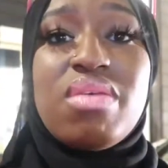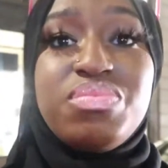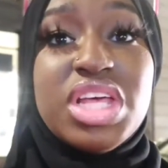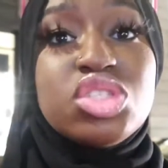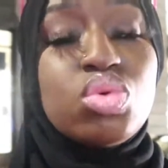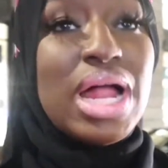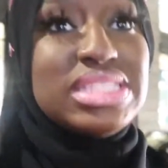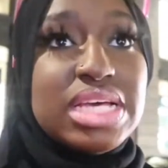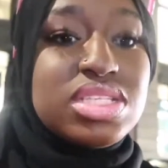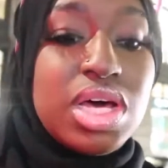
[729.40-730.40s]
This do
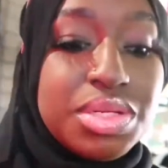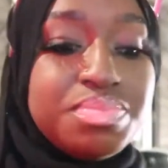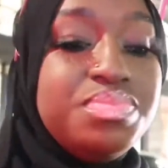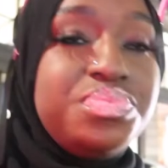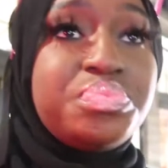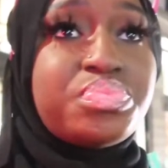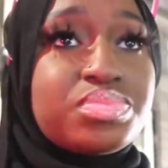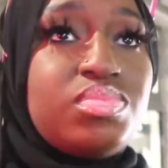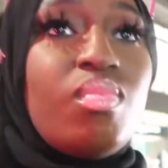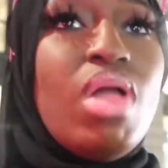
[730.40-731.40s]
not taste good,
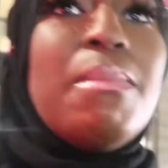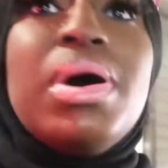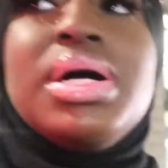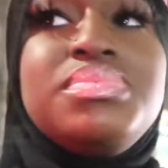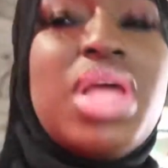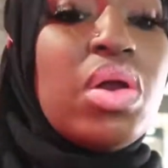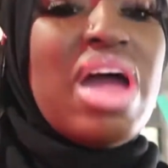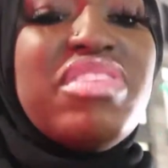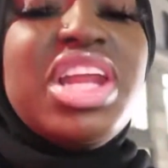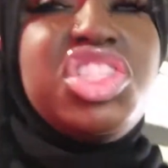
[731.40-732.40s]
but I don't
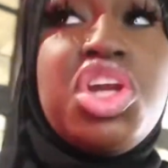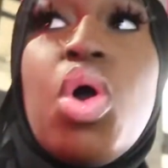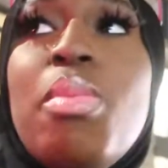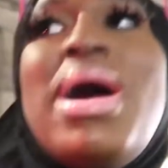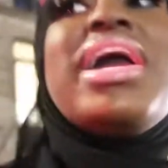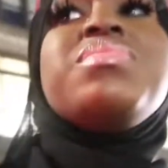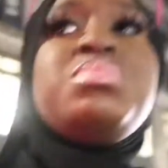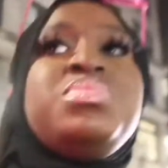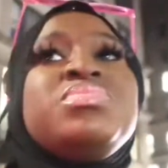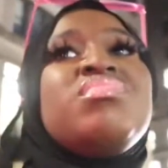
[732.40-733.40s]
have energy to go back
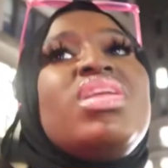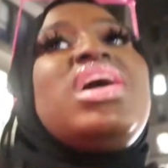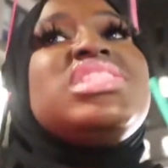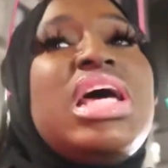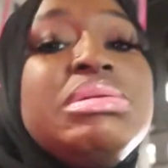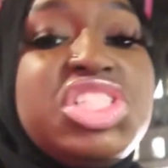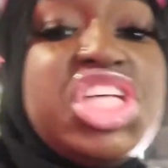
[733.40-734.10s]
and tell them to